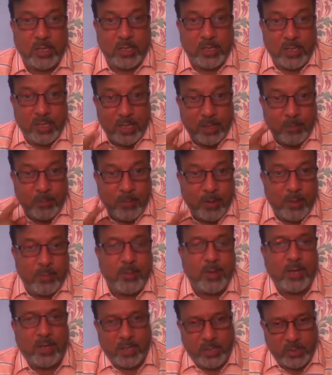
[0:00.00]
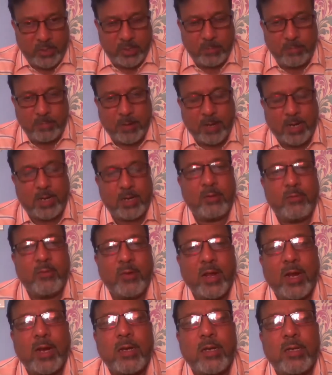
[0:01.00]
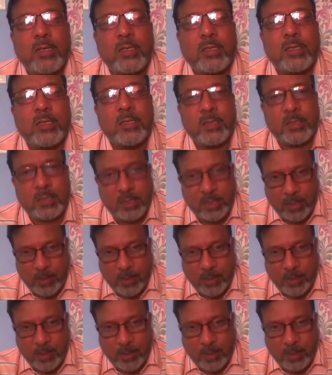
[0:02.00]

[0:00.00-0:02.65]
in the implementation part, we had discussed